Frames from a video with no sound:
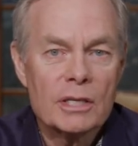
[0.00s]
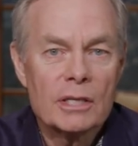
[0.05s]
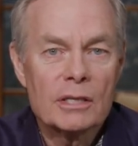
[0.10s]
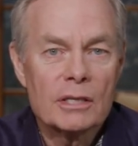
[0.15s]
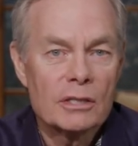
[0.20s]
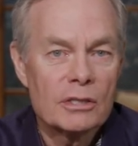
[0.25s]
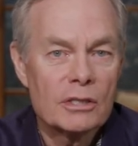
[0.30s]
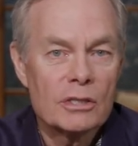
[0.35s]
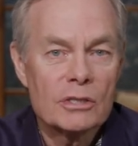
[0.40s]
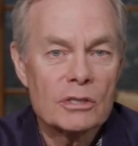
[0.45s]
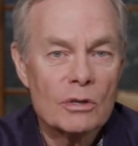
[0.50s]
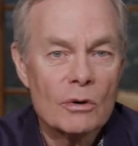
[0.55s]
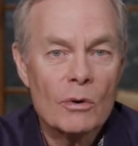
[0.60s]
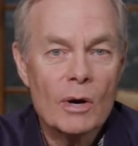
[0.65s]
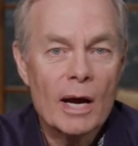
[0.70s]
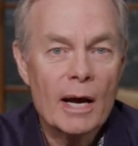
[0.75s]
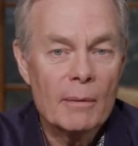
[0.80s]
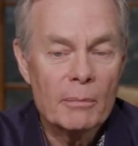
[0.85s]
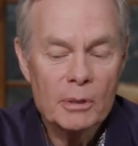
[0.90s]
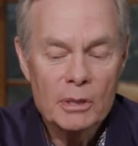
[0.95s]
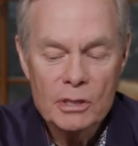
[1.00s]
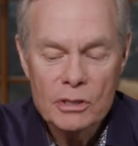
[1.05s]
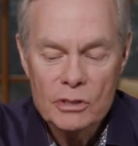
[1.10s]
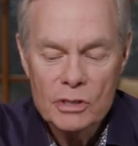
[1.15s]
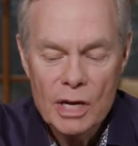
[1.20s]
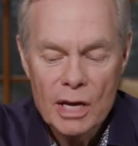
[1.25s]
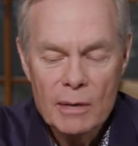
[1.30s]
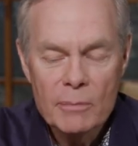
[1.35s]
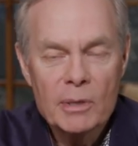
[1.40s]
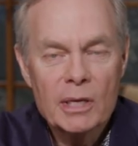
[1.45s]
And it just so happened that
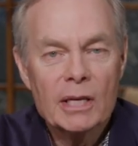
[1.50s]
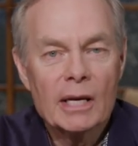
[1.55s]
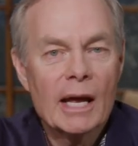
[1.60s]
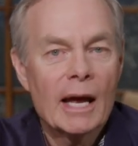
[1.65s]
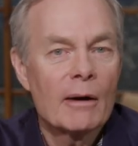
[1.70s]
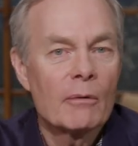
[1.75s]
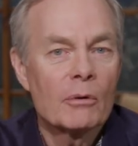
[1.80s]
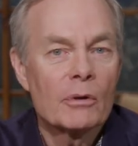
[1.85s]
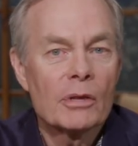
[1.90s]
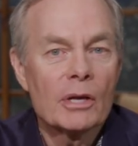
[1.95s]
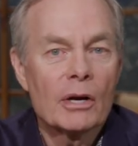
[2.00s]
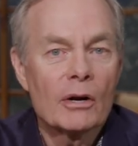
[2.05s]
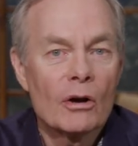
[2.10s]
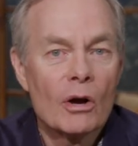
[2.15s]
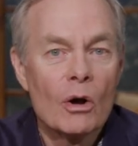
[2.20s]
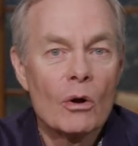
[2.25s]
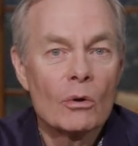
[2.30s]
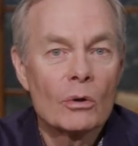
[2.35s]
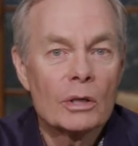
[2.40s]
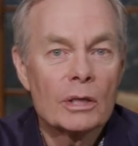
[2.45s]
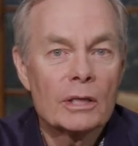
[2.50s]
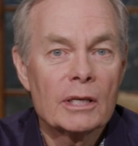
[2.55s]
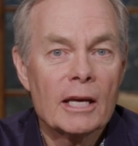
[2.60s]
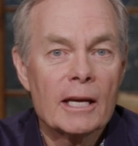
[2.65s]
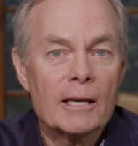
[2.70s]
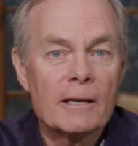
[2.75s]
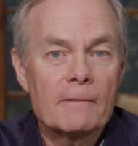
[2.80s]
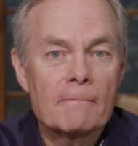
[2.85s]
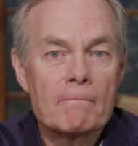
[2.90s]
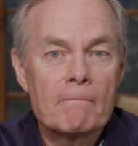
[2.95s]
Jamie and I were there holding
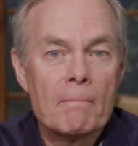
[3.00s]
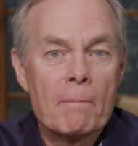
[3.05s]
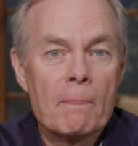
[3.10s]
a